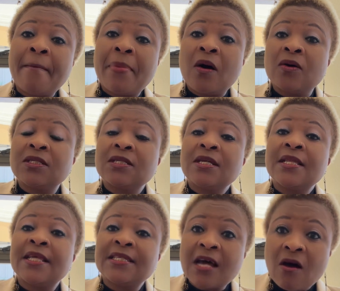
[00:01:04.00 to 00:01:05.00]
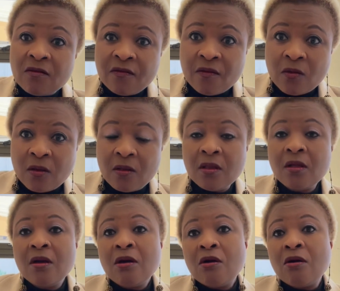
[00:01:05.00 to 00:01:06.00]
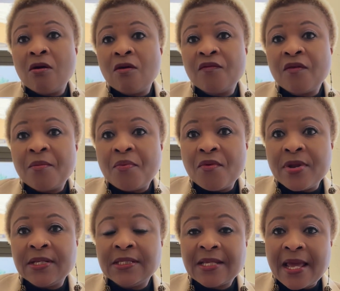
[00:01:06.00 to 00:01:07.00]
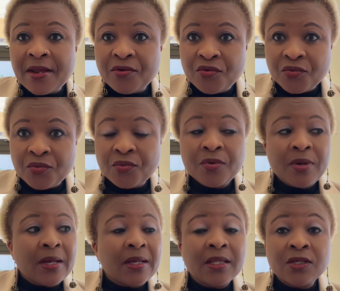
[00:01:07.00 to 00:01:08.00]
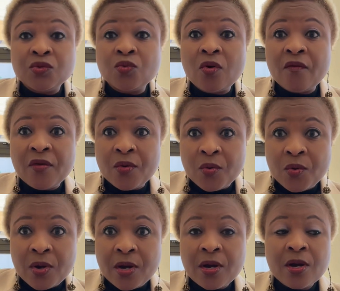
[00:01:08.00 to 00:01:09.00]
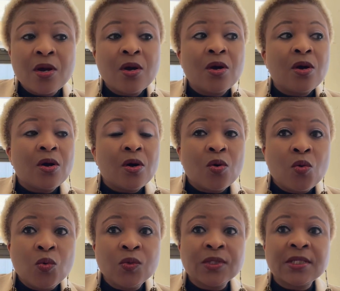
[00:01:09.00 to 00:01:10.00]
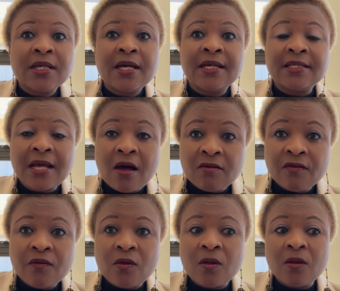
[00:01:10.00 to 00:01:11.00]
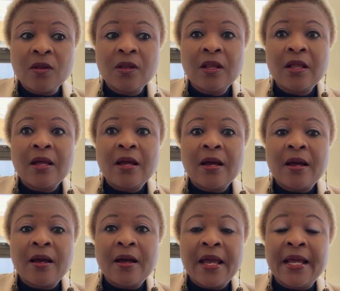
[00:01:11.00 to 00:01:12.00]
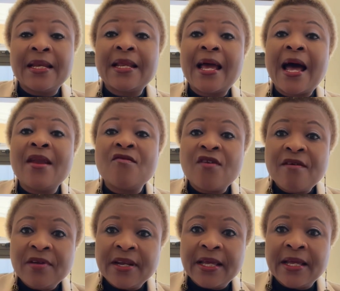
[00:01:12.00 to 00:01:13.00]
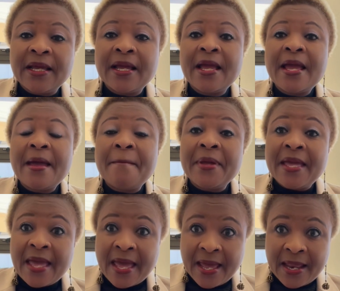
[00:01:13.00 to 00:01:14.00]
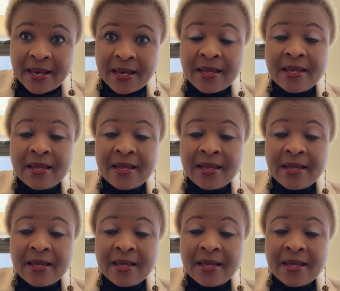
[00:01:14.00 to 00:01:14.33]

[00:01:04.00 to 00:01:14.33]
about the downfall of Prince Andrew, the Duke of York, whose downfall and unraveling began